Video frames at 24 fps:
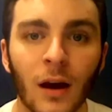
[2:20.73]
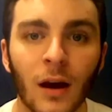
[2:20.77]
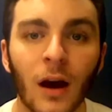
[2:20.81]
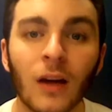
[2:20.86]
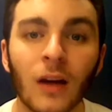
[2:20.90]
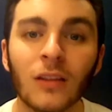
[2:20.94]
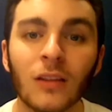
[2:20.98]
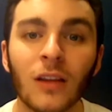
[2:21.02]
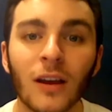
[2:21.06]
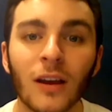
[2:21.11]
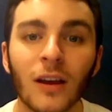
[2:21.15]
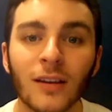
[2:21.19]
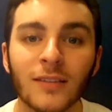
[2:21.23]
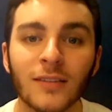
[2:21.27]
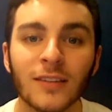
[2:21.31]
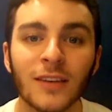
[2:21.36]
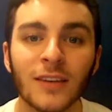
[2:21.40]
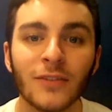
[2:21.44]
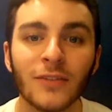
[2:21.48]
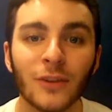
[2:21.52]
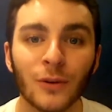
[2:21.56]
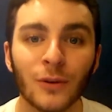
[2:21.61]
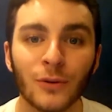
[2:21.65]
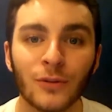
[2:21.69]
Allah is
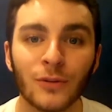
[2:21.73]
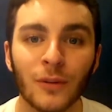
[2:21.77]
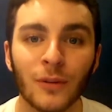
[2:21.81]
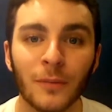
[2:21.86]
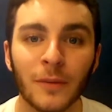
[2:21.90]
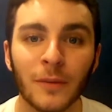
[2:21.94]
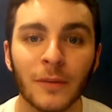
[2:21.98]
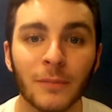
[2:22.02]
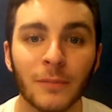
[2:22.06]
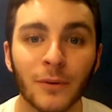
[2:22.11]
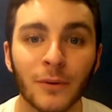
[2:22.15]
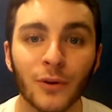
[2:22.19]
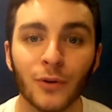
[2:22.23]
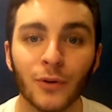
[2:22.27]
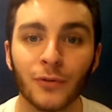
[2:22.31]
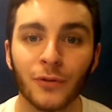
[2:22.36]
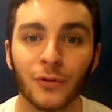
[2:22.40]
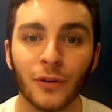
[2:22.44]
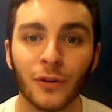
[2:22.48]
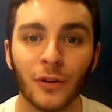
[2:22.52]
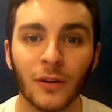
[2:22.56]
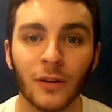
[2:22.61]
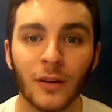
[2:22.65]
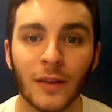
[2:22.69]
giving you something
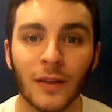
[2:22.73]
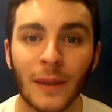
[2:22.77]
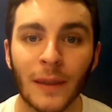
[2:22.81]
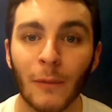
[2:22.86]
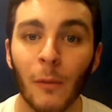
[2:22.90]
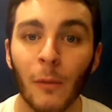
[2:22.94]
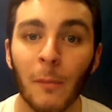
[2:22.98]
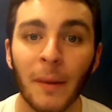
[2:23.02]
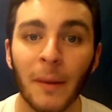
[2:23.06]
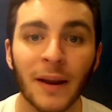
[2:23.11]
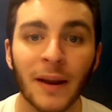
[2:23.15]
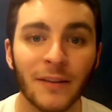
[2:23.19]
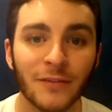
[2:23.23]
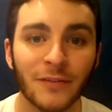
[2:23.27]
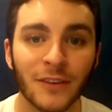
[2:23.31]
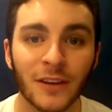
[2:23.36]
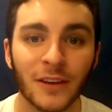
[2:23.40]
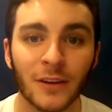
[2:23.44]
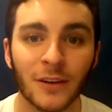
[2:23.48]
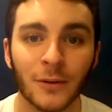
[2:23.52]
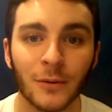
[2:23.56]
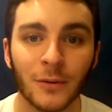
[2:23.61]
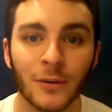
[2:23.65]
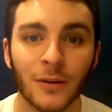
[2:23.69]
beautiful that will benefit
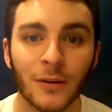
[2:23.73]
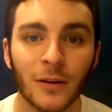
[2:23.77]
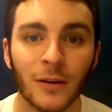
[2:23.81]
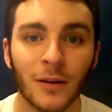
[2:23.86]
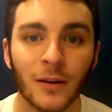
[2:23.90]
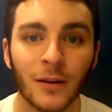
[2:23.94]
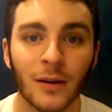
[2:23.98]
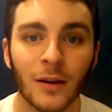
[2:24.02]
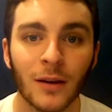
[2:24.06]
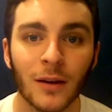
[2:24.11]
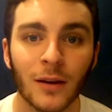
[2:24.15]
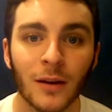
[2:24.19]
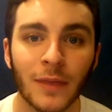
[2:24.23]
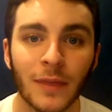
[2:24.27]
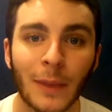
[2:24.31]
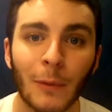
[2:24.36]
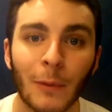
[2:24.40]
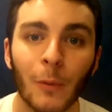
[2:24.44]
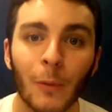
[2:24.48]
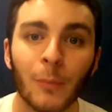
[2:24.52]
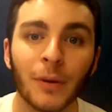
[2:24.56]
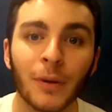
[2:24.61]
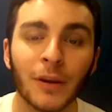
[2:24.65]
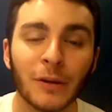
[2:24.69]
you, that
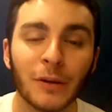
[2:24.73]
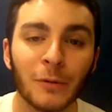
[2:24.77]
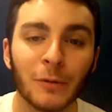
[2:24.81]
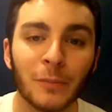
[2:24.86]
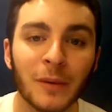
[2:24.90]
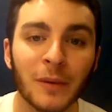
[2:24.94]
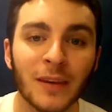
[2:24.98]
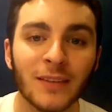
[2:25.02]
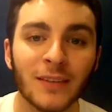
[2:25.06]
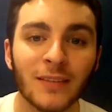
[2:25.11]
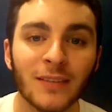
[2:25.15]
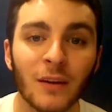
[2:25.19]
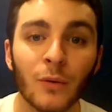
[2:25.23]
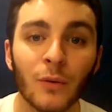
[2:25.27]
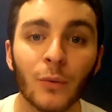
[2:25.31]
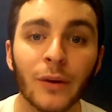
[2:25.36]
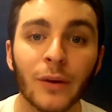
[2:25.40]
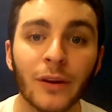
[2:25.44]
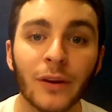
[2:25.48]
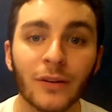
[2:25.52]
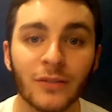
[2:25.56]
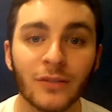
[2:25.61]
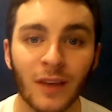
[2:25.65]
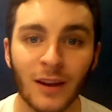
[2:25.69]
will bring you peace and
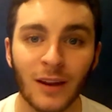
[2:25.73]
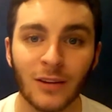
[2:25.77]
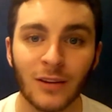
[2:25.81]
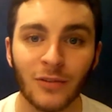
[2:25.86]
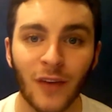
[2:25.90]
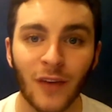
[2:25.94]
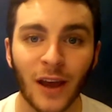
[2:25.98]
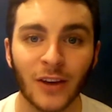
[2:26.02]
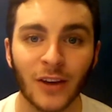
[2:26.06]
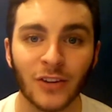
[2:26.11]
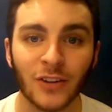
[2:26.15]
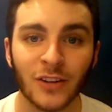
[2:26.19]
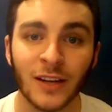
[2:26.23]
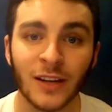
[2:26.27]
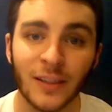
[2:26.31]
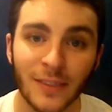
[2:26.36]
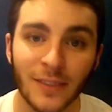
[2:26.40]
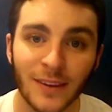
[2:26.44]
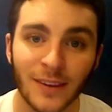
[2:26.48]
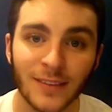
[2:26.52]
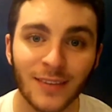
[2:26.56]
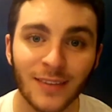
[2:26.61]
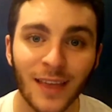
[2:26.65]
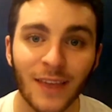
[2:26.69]
real satisfaction in
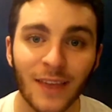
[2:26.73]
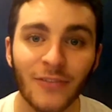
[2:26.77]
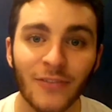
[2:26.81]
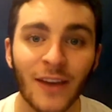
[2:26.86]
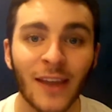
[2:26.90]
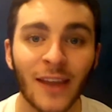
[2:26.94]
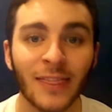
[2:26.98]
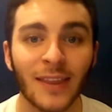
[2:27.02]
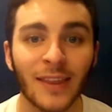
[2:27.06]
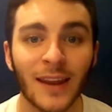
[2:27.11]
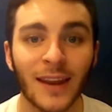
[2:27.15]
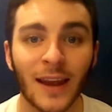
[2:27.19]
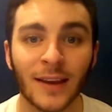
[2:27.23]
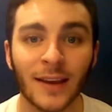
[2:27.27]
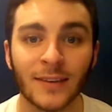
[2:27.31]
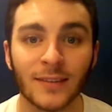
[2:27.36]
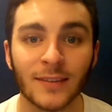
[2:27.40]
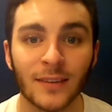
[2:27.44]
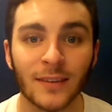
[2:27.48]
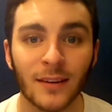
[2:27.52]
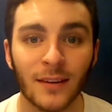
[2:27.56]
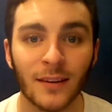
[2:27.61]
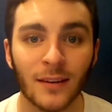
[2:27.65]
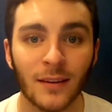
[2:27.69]
this life and the
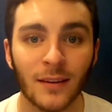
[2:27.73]
next.